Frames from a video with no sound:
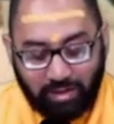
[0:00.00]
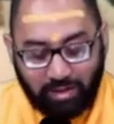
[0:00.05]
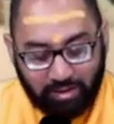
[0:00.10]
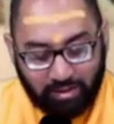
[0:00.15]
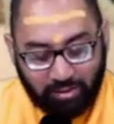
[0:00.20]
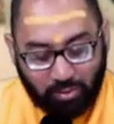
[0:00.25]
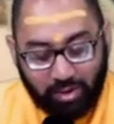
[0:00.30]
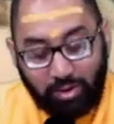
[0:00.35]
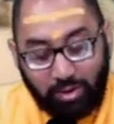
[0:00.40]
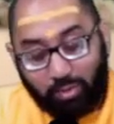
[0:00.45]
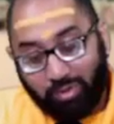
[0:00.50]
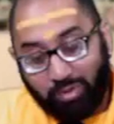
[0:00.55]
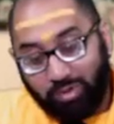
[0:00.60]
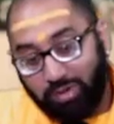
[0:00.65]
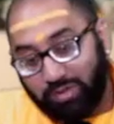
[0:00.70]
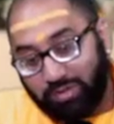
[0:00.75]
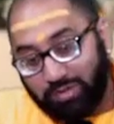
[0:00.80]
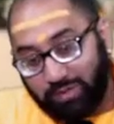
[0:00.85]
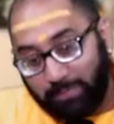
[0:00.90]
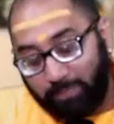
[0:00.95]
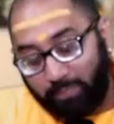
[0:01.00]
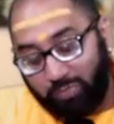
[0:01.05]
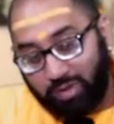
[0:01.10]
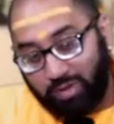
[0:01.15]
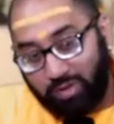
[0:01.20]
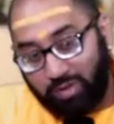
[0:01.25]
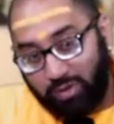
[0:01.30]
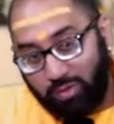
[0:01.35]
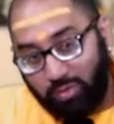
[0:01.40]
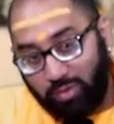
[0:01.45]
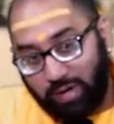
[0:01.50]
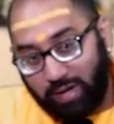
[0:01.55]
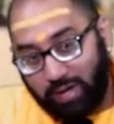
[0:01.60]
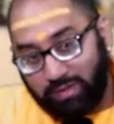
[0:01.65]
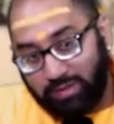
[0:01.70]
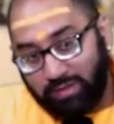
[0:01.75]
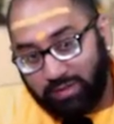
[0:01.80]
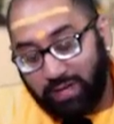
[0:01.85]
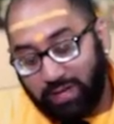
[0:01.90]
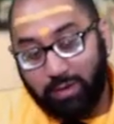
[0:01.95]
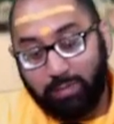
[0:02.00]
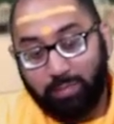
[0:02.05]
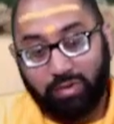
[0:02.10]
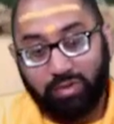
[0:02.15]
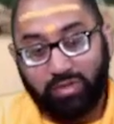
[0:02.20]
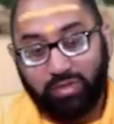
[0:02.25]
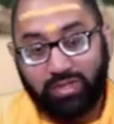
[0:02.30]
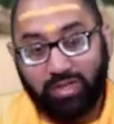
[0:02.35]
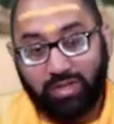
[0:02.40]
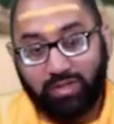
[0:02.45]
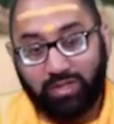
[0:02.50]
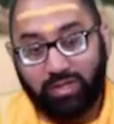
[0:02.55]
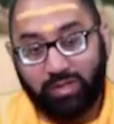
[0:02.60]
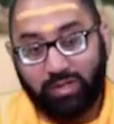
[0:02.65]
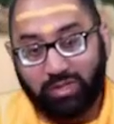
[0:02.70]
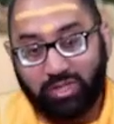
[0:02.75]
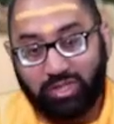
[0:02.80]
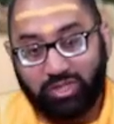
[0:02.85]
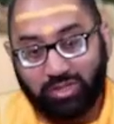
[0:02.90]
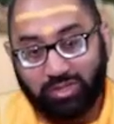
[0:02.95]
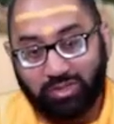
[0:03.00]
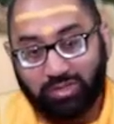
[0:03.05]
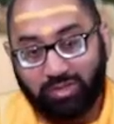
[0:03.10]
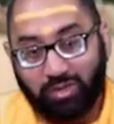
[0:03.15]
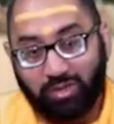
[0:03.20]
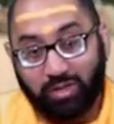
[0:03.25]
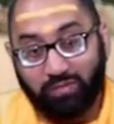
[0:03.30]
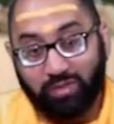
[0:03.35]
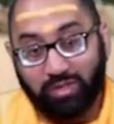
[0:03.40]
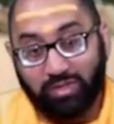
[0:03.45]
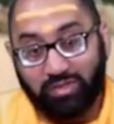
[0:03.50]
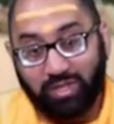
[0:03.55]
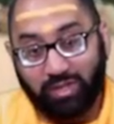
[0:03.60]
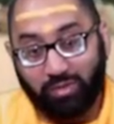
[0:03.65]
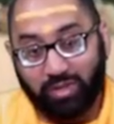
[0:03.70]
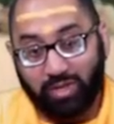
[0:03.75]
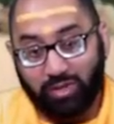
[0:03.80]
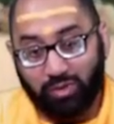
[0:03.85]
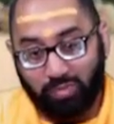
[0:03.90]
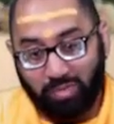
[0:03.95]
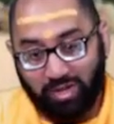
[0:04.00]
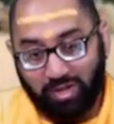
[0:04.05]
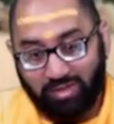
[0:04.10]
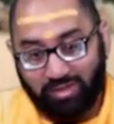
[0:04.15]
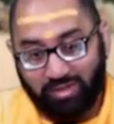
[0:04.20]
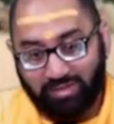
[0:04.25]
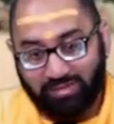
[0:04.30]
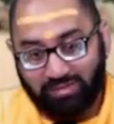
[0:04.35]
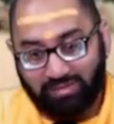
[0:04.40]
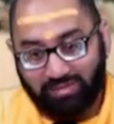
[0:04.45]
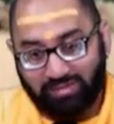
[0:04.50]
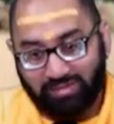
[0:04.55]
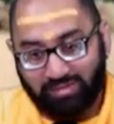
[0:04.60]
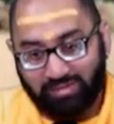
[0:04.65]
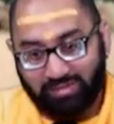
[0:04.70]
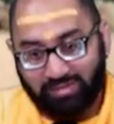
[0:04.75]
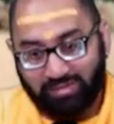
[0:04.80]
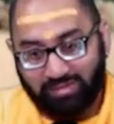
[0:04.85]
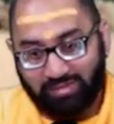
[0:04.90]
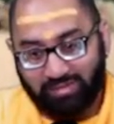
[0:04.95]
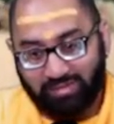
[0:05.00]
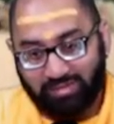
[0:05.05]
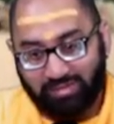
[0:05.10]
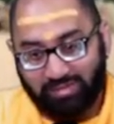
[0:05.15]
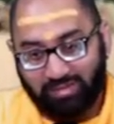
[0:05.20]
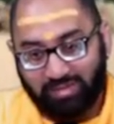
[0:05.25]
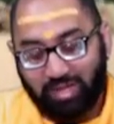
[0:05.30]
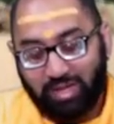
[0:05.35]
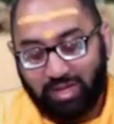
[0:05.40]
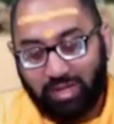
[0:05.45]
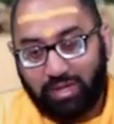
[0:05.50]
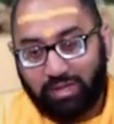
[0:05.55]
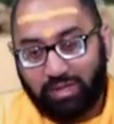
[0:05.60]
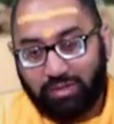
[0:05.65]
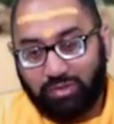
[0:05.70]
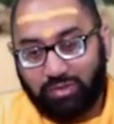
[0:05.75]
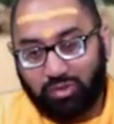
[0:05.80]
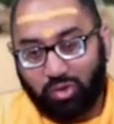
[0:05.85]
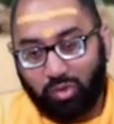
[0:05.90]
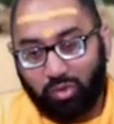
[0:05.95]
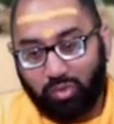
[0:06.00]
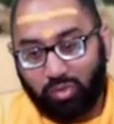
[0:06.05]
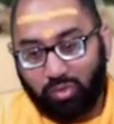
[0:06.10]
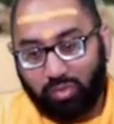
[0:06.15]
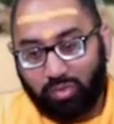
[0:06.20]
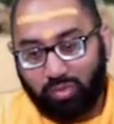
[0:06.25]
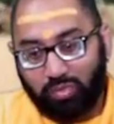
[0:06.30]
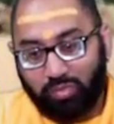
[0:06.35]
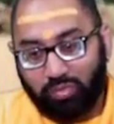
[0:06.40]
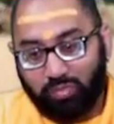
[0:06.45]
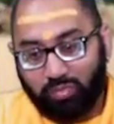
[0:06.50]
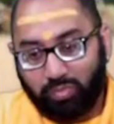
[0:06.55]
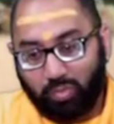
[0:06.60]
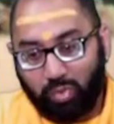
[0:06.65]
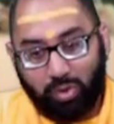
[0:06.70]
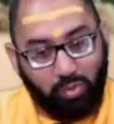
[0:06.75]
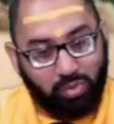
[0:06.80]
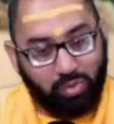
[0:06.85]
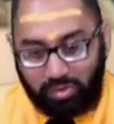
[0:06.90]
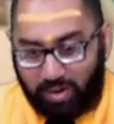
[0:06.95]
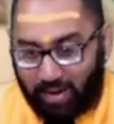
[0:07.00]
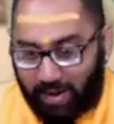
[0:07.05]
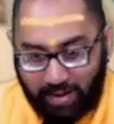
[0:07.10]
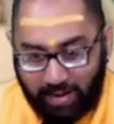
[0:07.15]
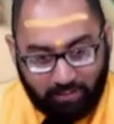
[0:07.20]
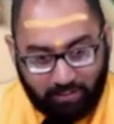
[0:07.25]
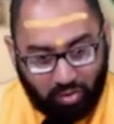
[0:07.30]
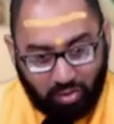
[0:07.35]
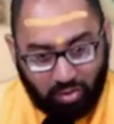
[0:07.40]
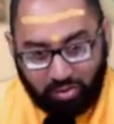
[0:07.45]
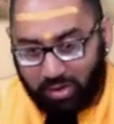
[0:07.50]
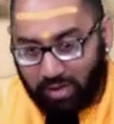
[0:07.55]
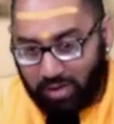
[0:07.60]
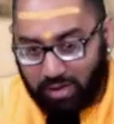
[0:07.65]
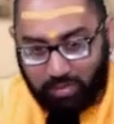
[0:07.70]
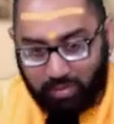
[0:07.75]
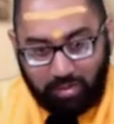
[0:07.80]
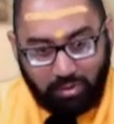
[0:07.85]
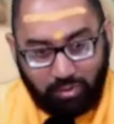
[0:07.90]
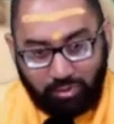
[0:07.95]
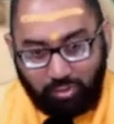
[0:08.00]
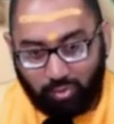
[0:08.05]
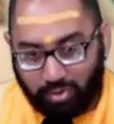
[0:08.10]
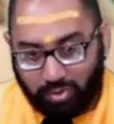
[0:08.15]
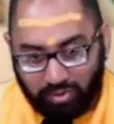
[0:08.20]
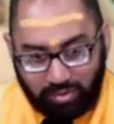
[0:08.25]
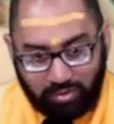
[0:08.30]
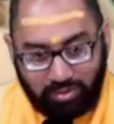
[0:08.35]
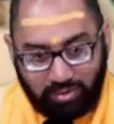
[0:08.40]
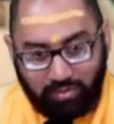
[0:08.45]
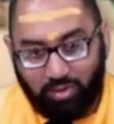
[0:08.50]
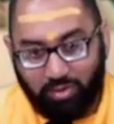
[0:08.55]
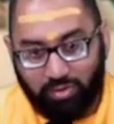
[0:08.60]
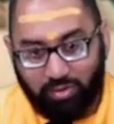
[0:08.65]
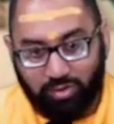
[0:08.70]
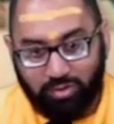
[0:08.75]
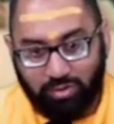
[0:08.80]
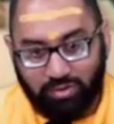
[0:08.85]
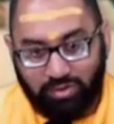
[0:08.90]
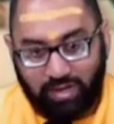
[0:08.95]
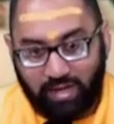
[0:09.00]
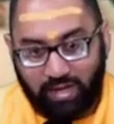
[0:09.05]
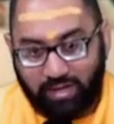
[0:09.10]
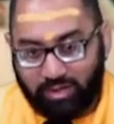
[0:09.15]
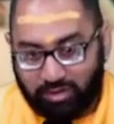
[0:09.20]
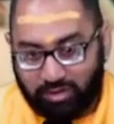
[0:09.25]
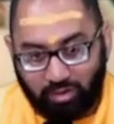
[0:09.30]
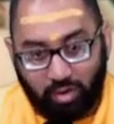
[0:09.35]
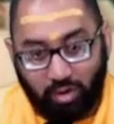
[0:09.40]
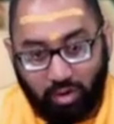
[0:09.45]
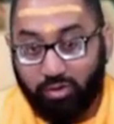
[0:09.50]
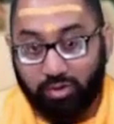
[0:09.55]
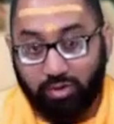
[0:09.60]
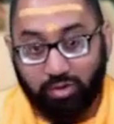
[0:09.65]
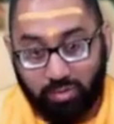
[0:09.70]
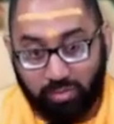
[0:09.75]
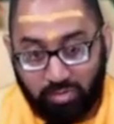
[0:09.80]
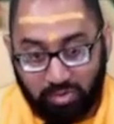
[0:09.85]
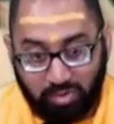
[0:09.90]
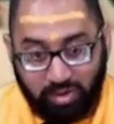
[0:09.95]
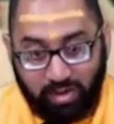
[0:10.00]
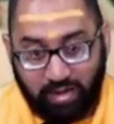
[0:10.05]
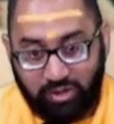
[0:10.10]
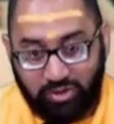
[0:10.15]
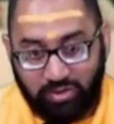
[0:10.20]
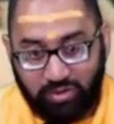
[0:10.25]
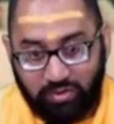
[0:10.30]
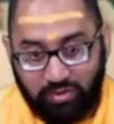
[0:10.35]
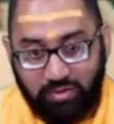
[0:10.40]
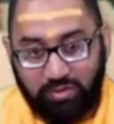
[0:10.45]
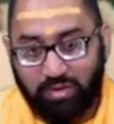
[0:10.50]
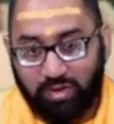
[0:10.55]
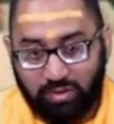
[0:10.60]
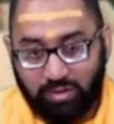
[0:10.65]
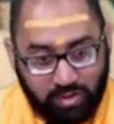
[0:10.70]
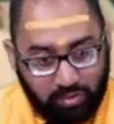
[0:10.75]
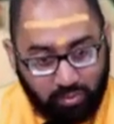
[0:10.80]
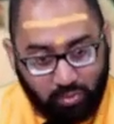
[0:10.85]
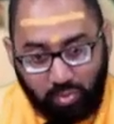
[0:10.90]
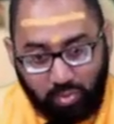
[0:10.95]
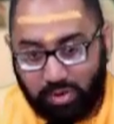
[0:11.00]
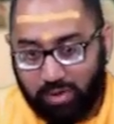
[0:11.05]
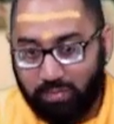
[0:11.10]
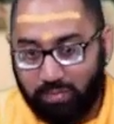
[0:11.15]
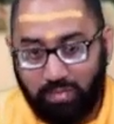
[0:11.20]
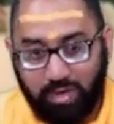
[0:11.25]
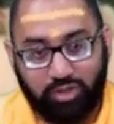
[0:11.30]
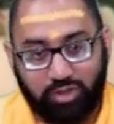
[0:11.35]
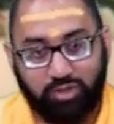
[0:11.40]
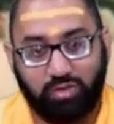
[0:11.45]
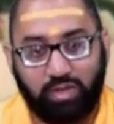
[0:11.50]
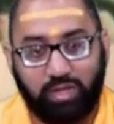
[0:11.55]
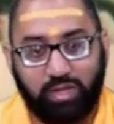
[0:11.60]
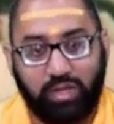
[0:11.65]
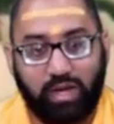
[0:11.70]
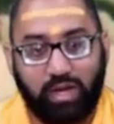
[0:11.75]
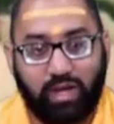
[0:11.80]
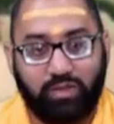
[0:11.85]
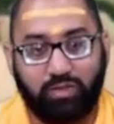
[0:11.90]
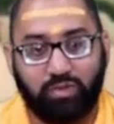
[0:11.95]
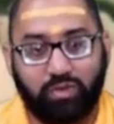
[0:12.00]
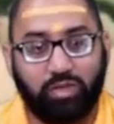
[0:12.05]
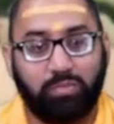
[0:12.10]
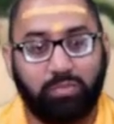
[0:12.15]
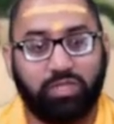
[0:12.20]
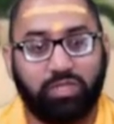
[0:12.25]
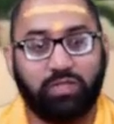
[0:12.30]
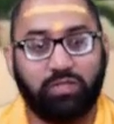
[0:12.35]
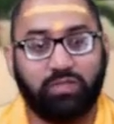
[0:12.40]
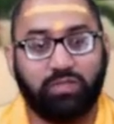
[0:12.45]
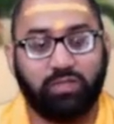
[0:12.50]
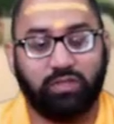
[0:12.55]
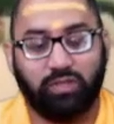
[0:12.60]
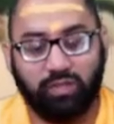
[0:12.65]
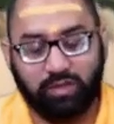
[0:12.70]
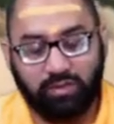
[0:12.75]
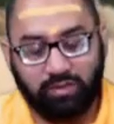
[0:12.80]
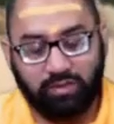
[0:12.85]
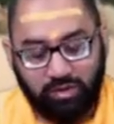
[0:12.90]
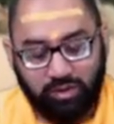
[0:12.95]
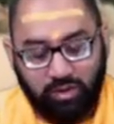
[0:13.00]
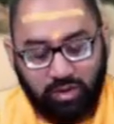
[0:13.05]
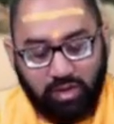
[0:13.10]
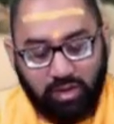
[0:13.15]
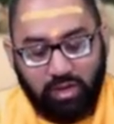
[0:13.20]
And the way it worked, you got 10% commission on every sale that you make. So we would have all the emails with us of all their transaction, all their communications, and then we'd make sure they got their commissions and things.